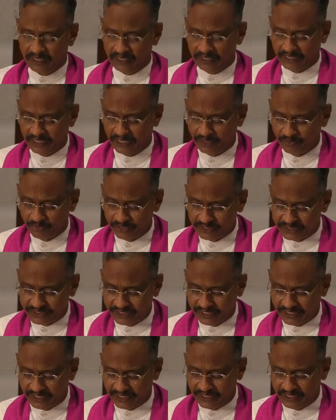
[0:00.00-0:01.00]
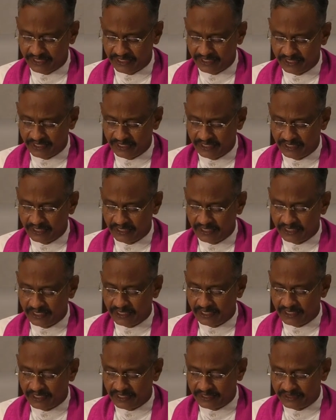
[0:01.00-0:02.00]
Here we see
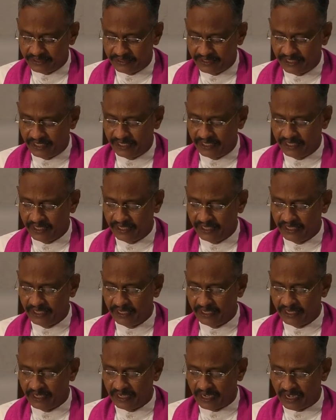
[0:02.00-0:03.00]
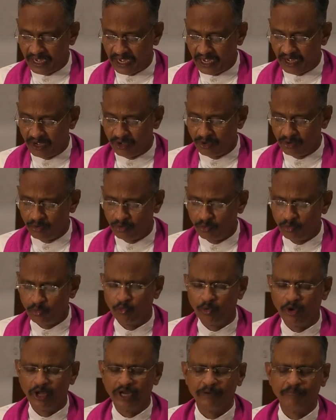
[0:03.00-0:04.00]
they
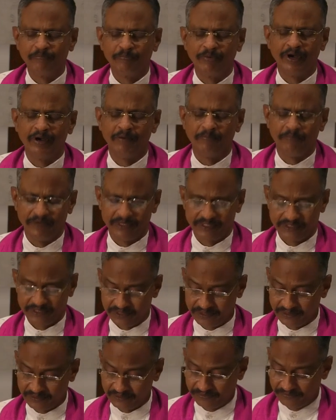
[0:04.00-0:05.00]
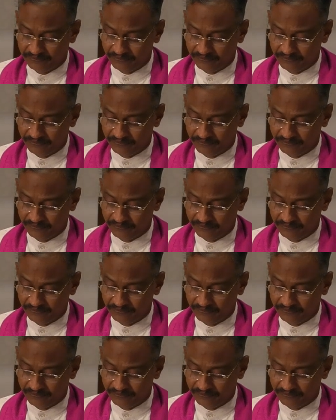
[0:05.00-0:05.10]
have one purpose.